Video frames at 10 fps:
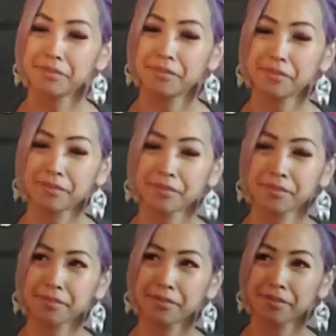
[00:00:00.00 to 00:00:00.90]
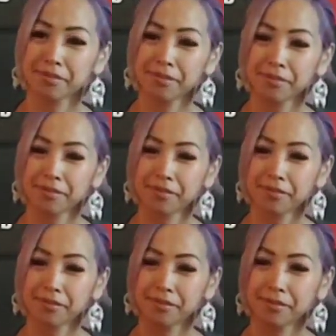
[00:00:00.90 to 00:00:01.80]

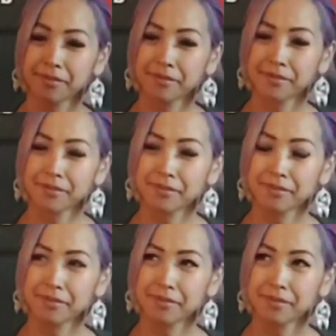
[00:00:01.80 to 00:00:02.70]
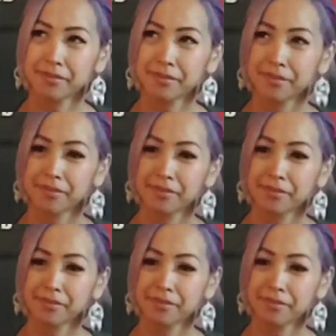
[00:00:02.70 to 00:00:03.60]

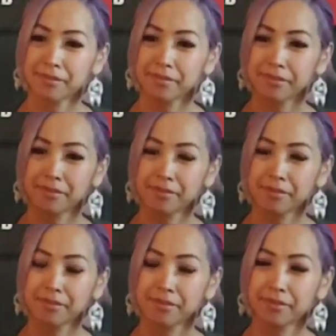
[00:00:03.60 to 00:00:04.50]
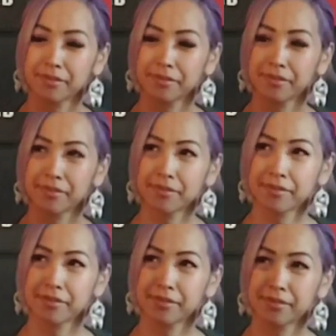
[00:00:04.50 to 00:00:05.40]

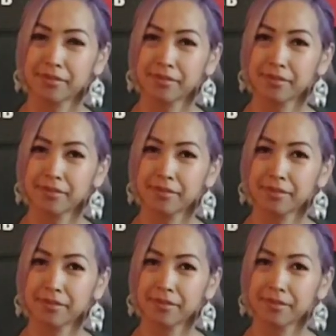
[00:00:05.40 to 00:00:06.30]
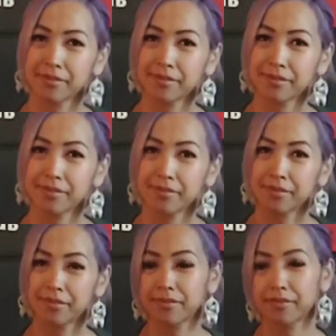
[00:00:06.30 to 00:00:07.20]

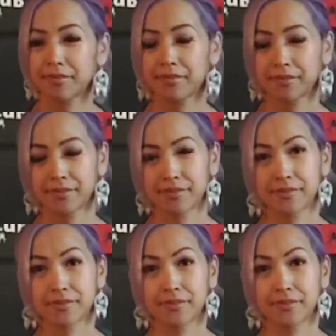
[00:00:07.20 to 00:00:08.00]
(not speaking)